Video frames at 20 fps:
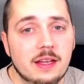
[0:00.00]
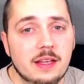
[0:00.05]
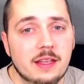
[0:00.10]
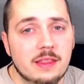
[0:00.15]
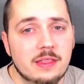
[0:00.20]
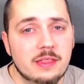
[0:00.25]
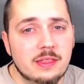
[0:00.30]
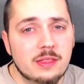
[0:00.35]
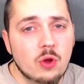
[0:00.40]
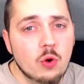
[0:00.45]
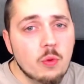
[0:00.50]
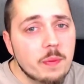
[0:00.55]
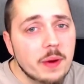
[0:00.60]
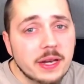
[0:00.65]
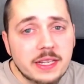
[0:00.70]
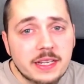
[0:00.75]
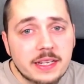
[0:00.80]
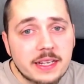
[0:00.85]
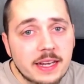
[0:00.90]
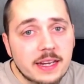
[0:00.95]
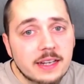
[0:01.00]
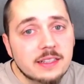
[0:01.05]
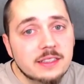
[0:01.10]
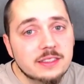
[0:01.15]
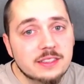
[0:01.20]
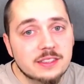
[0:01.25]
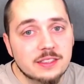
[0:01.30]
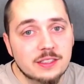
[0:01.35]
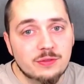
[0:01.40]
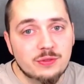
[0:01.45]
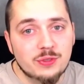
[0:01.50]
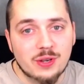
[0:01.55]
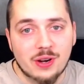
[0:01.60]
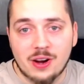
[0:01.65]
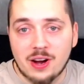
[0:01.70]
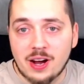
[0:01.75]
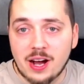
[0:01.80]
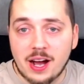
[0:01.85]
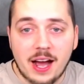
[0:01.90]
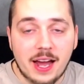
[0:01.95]
nobody cares if you
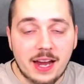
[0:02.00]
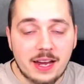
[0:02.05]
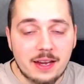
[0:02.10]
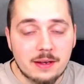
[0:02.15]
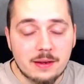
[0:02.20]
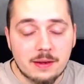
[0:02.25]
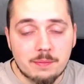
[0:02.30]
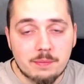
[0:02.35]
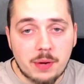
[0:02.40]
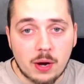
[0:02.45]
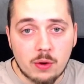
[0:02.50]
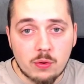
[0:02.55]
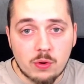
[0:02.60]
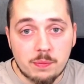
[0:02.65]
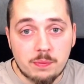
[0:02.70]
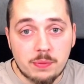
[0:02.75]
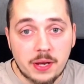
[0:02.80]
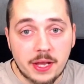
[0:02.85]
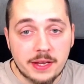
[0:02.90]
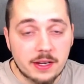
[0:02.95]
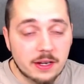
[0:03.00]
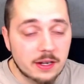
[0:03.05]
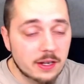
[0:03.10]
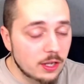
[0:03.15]
are a high power player,